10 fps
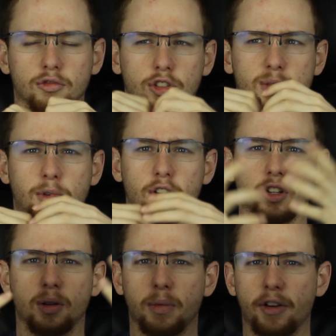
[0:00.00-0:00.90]
respond
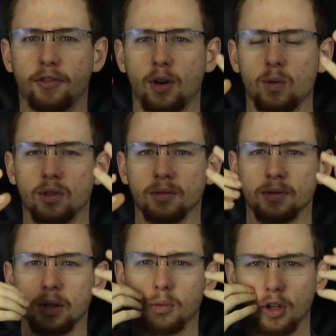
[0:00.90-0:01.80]
on my phone
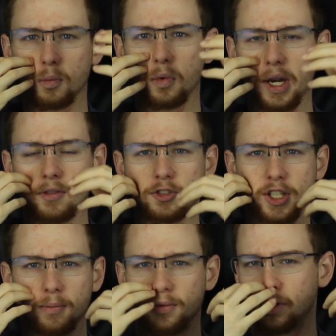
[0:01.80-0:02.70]
while I'm waiting for
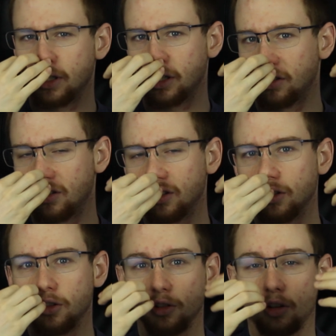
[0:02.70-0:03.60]
something to
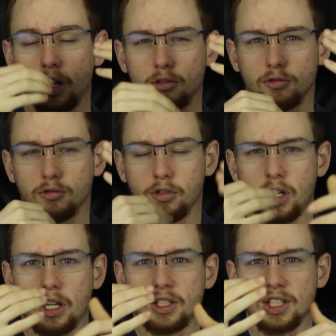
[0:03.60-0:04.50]

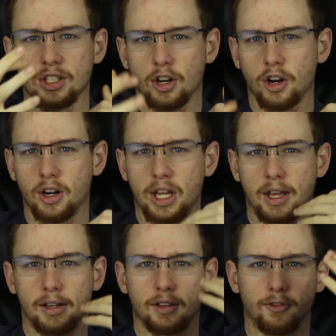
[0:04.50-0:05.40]
restart
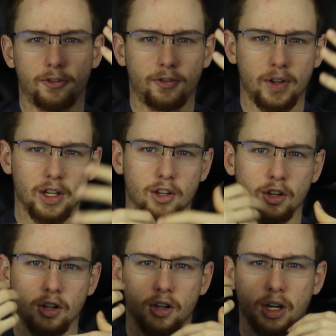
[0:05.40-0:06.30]
and
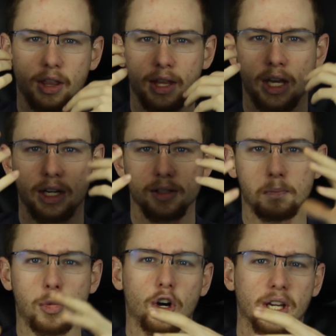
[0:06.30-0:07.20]
configure and it's
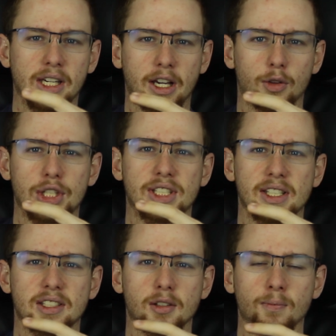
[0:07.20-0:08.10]
bogging down the
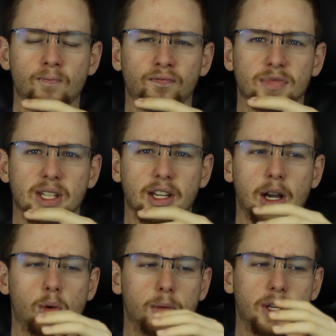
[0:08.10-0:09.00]
system.
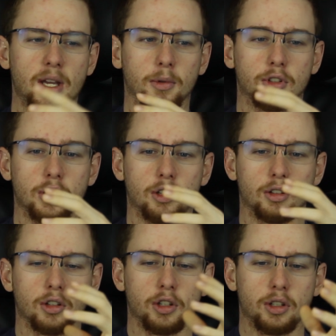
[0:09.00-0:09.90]
I want to be able to